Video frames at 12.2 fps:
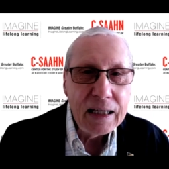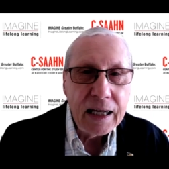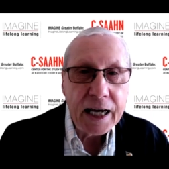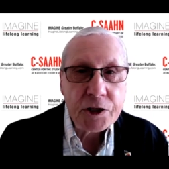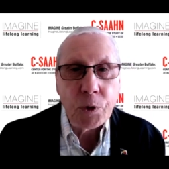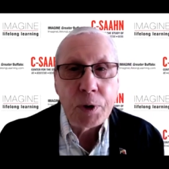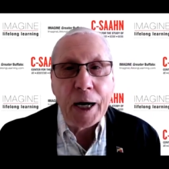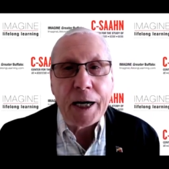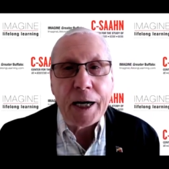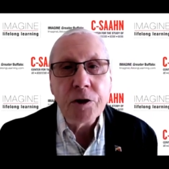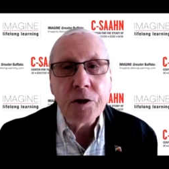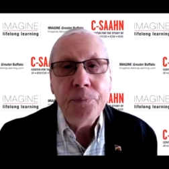As a
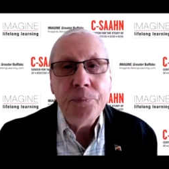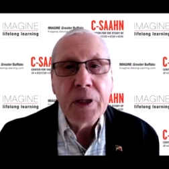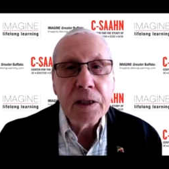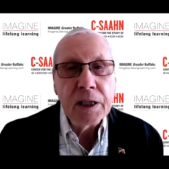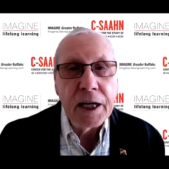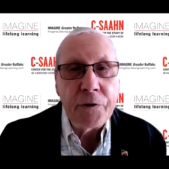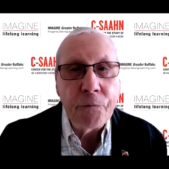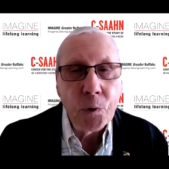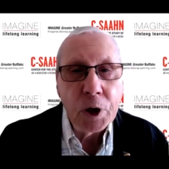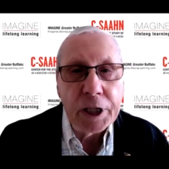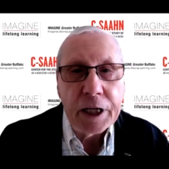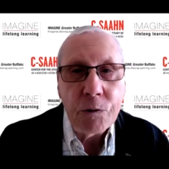reminder, Life
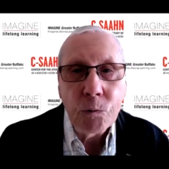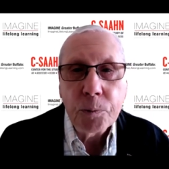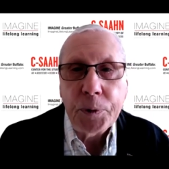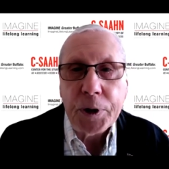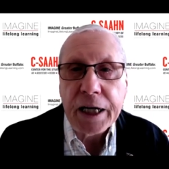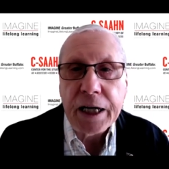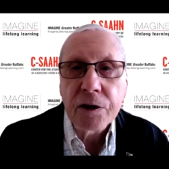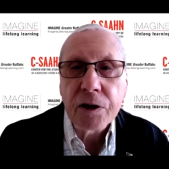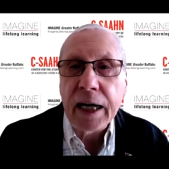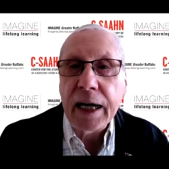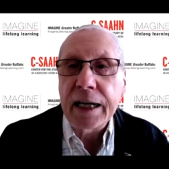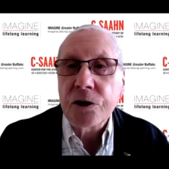Willing will be
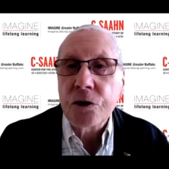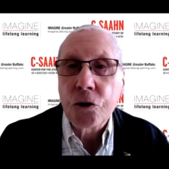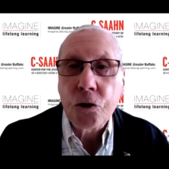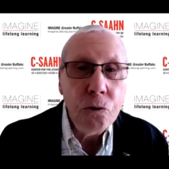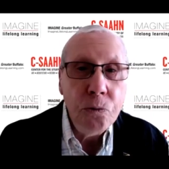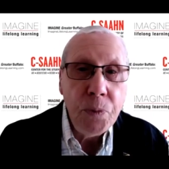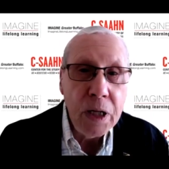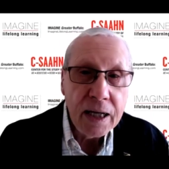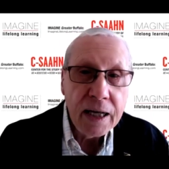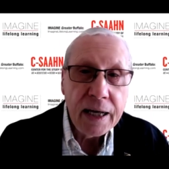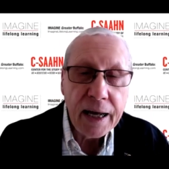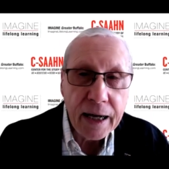here on Zoom
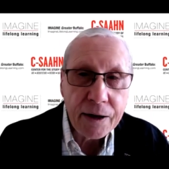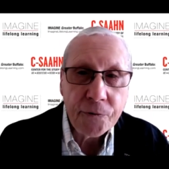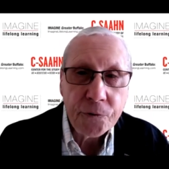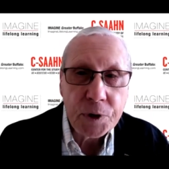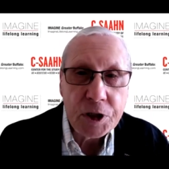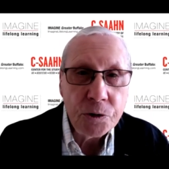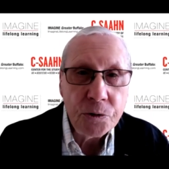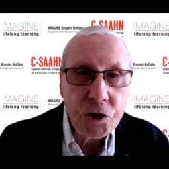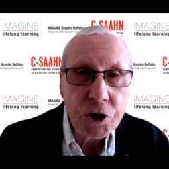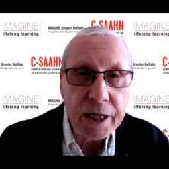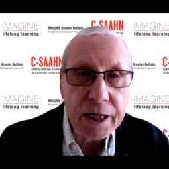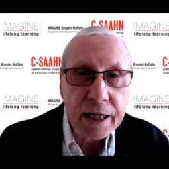every
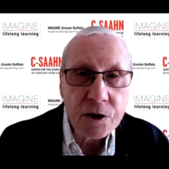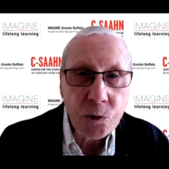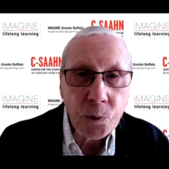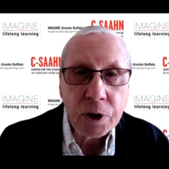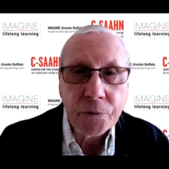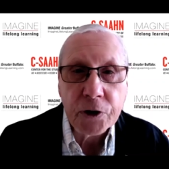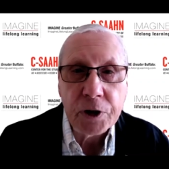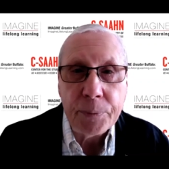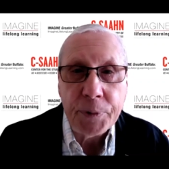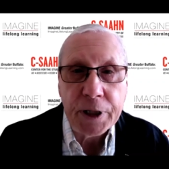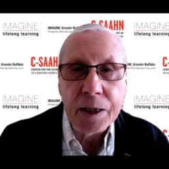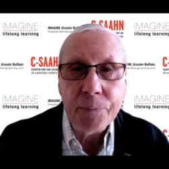Tuesday at
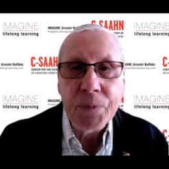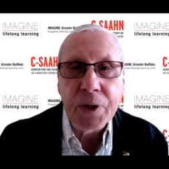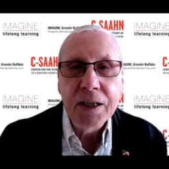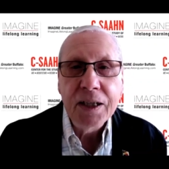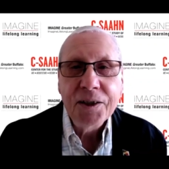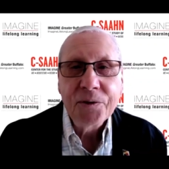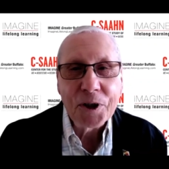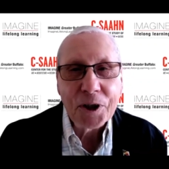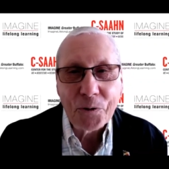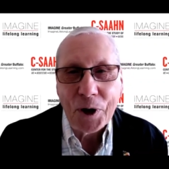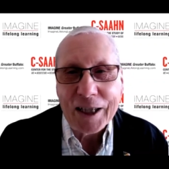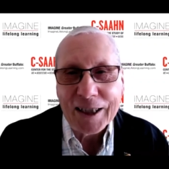12.30 p.m. with a
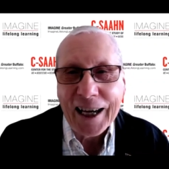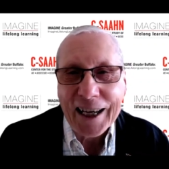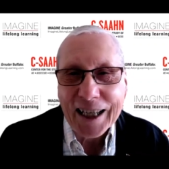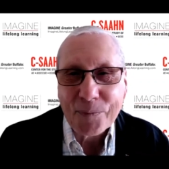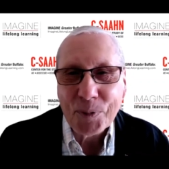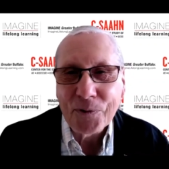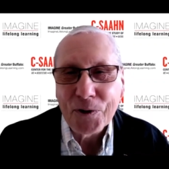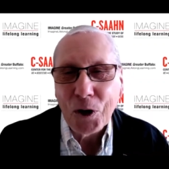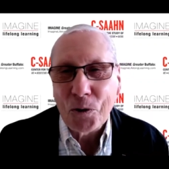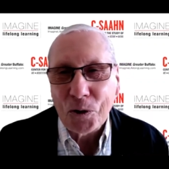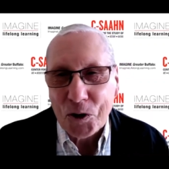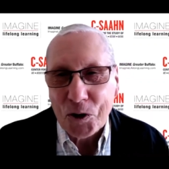great lineup of
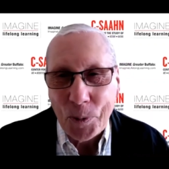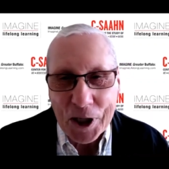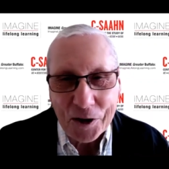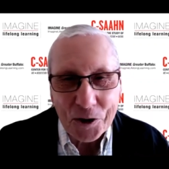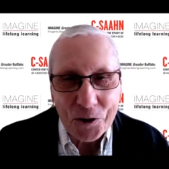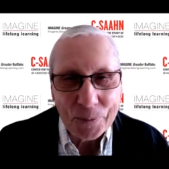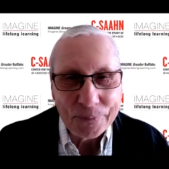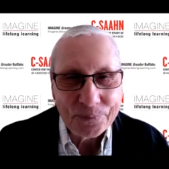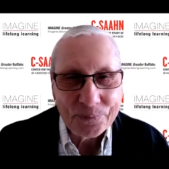local speakers.